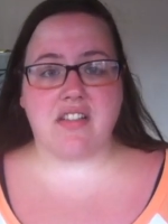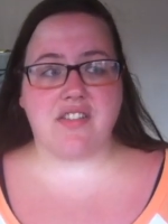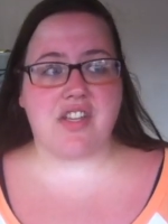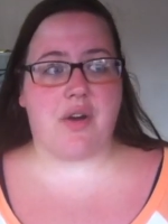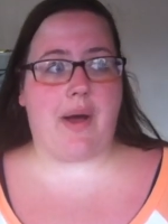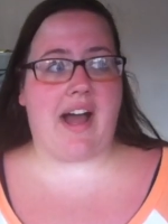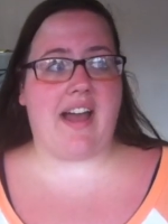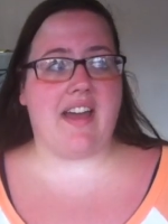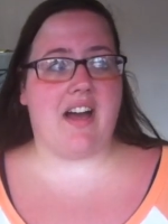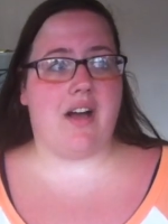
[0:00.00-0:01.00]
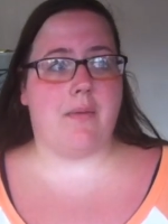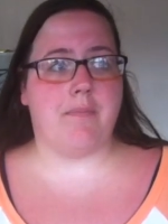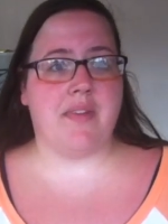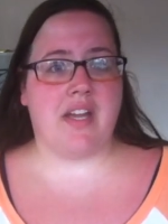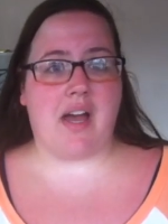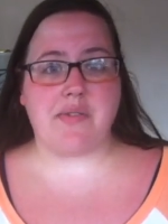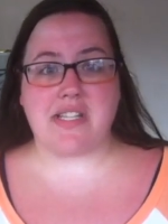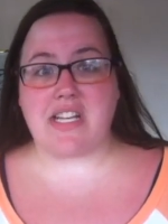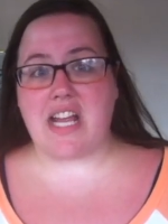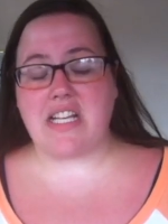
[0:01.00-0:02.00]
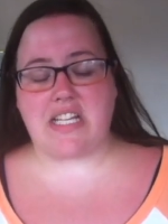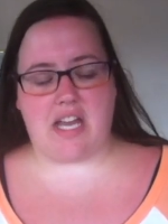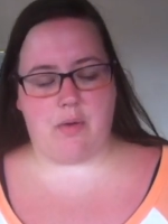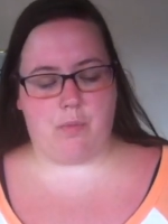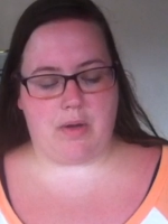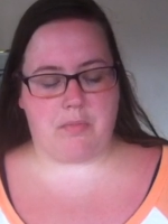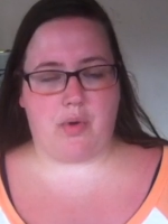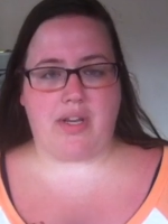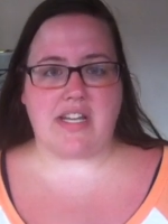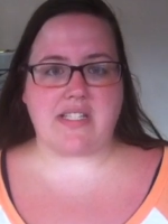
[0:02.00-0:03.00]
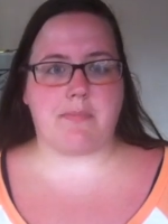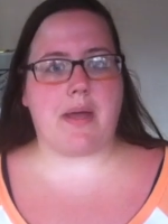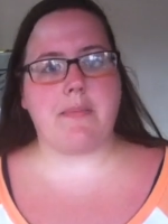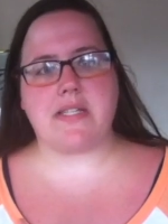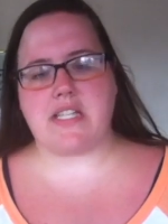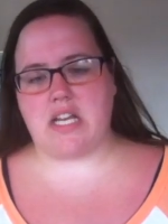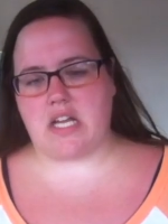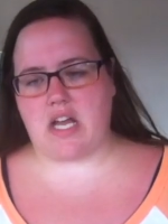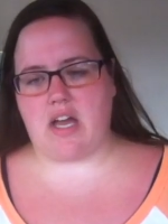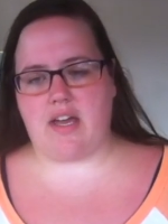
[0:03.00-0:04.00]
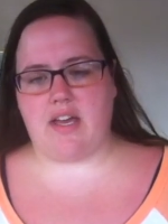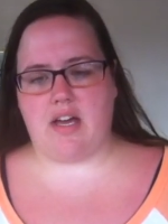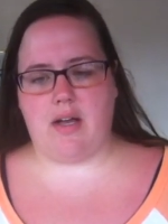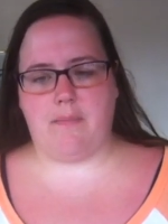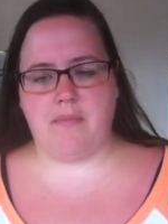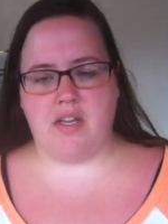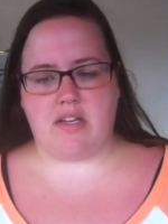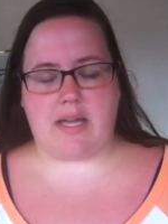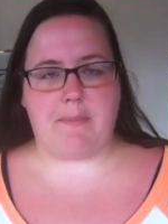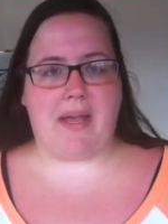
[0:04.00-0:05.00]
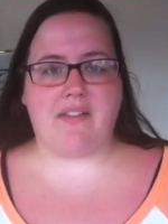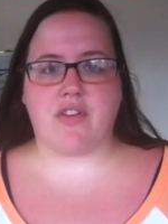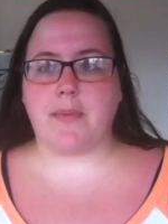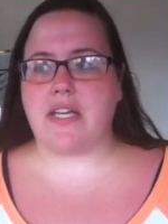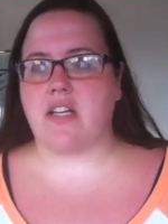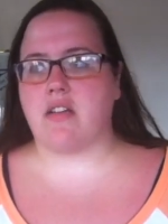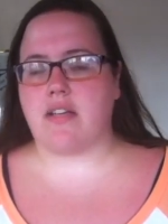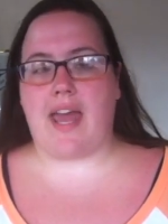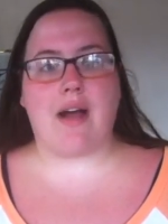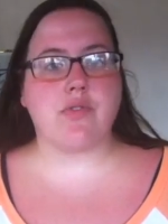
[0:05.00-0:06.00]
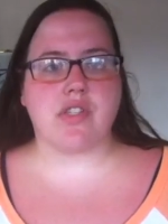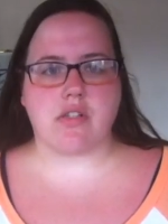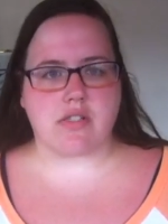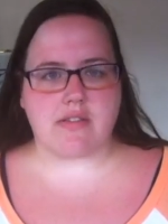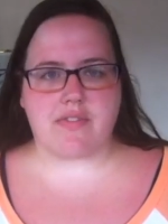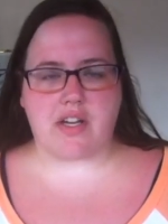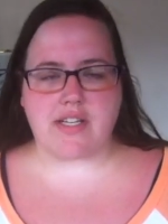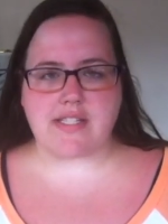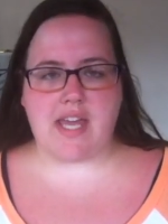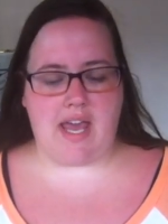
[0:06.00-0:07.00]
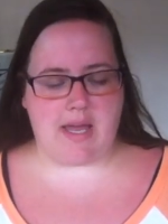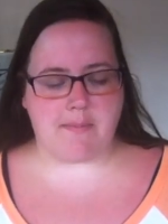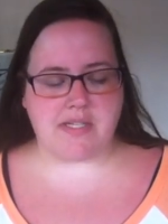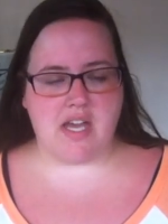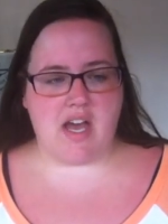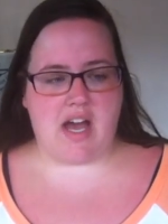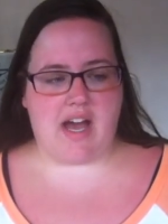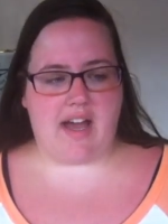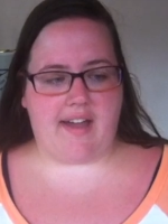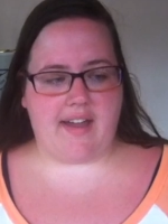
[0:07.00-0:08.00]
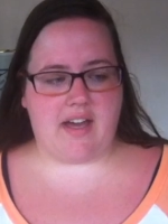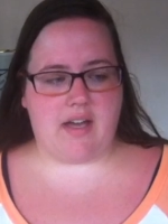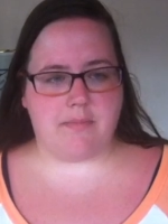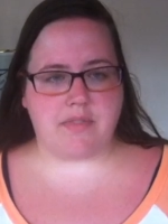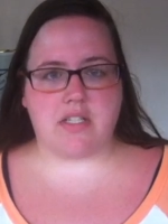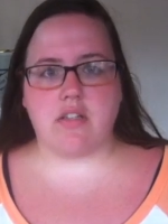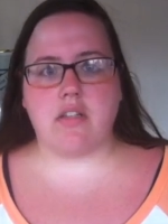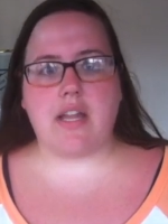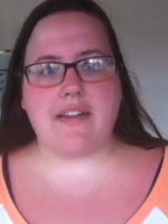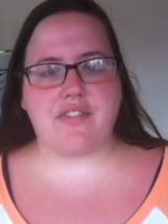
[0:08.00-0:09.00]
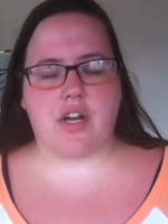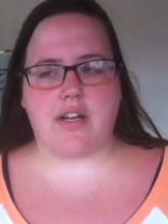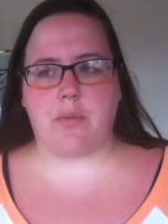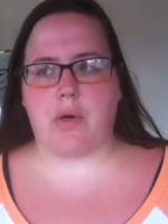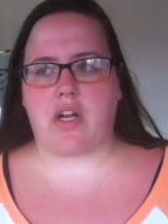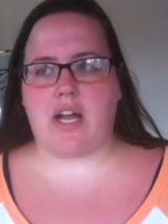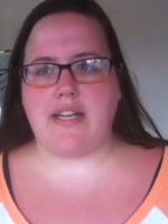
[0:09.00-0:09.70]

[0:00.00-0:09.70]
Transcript: So I, um, I was a nanny at one point. I did babysitting. I um, got paid for being counselors at various camps. I um, did a little lifeguarding work.